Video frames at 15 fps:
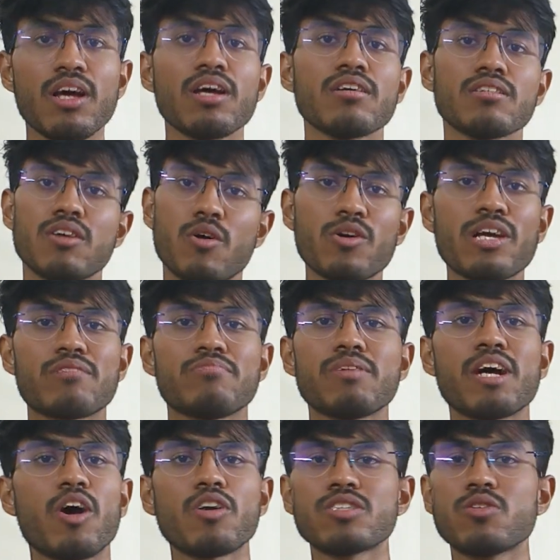Okay,
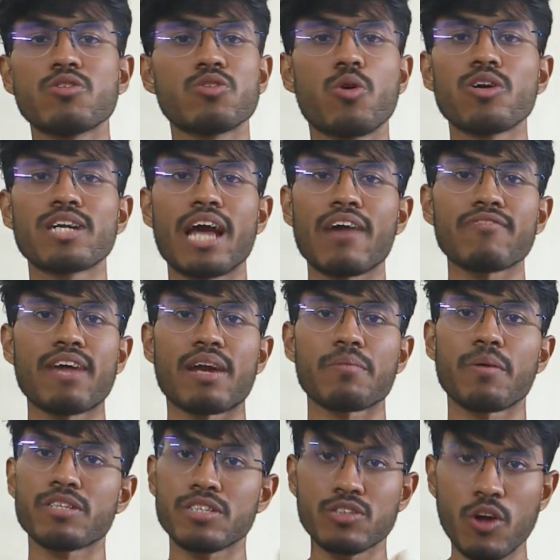because you don't have that much
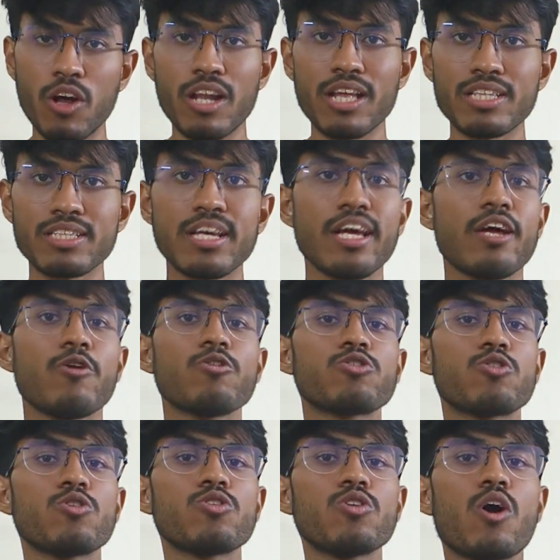knowledge, you should
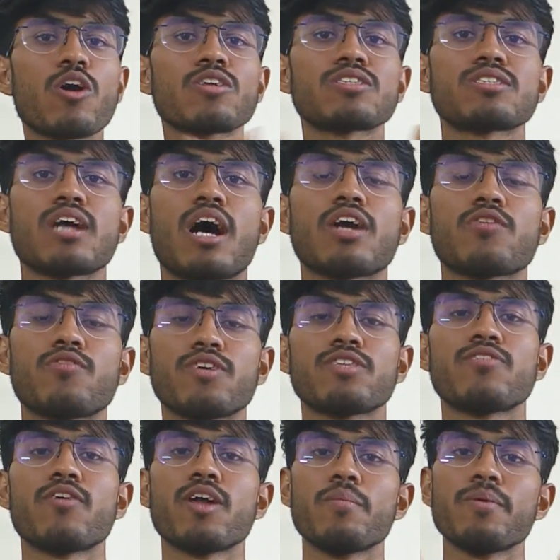not start with
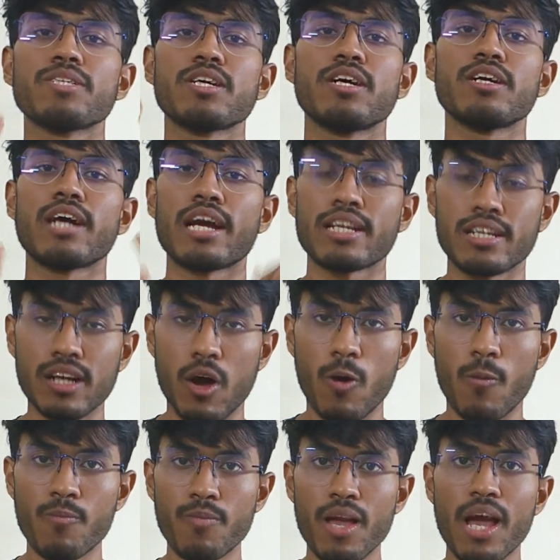fluid machinery right now.
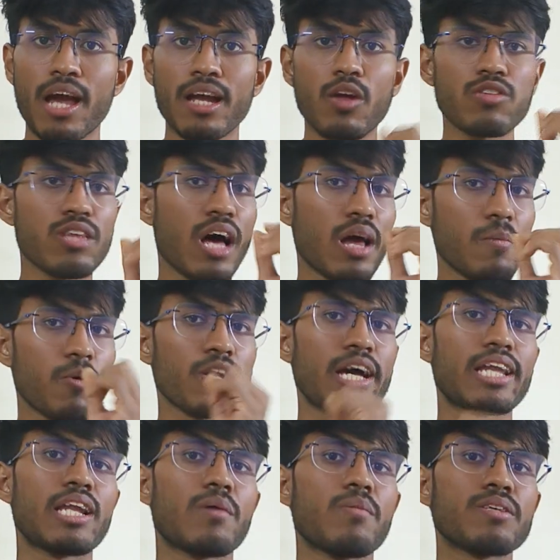Now,
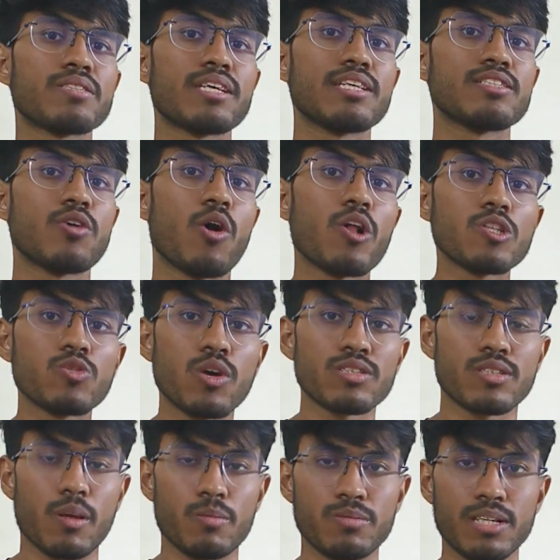thermodynamics is also a
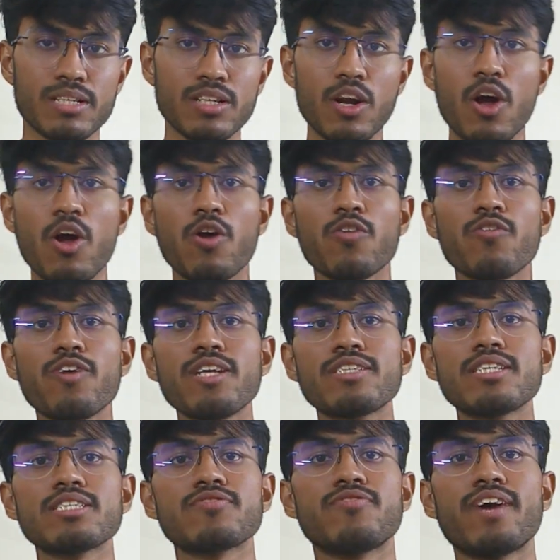subject which is
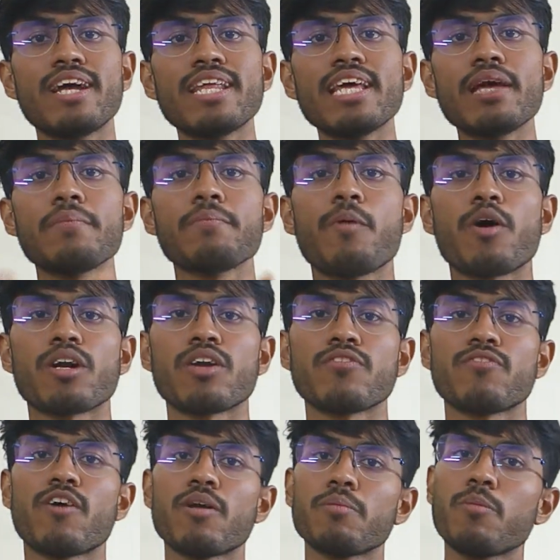very important for
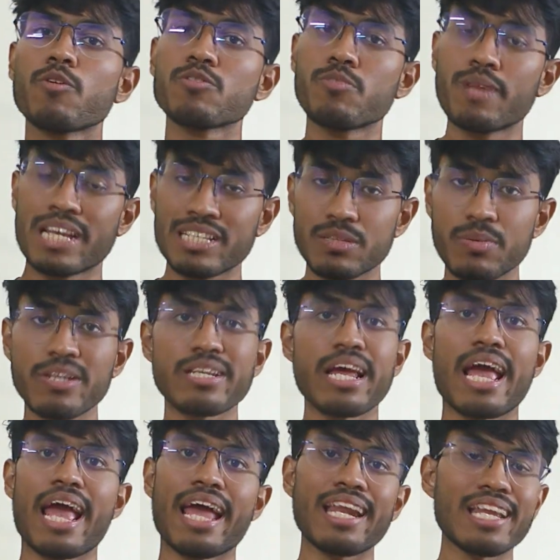both placement
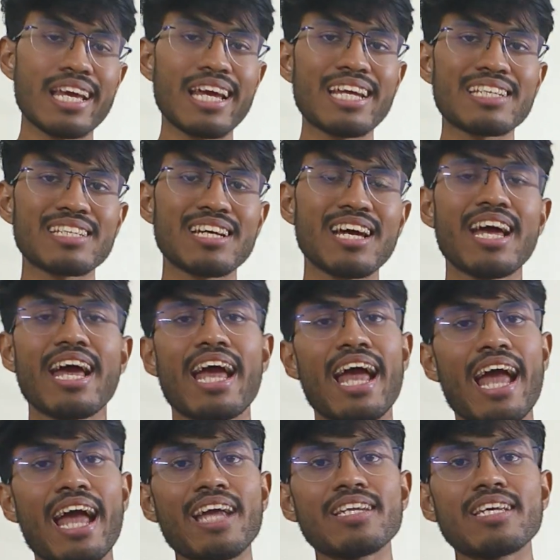and GATE,
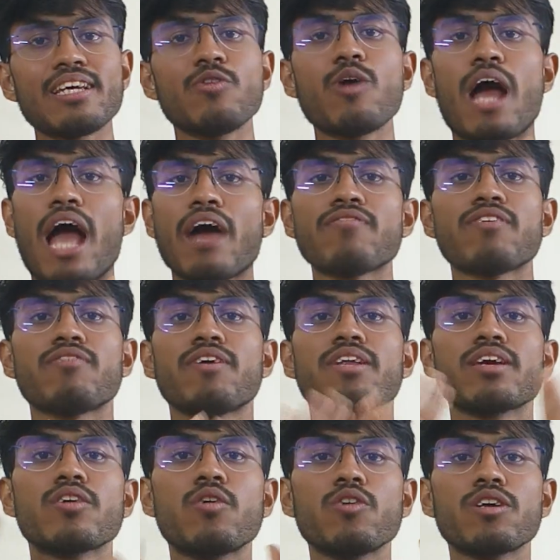and you have a very
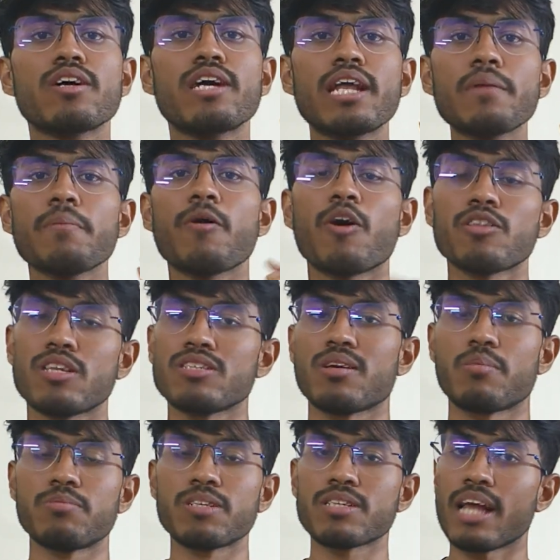good grip on the
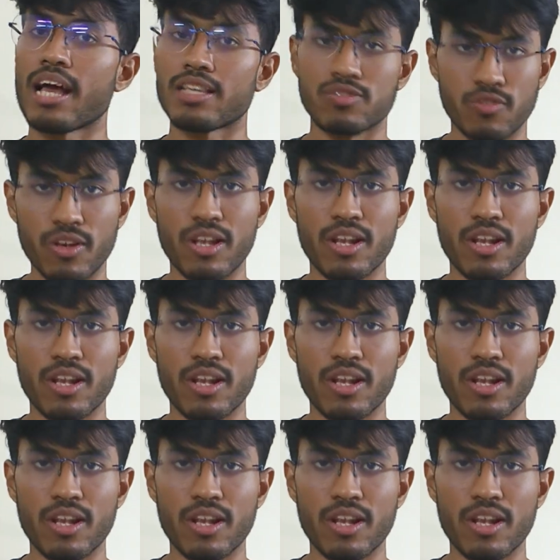subject as well.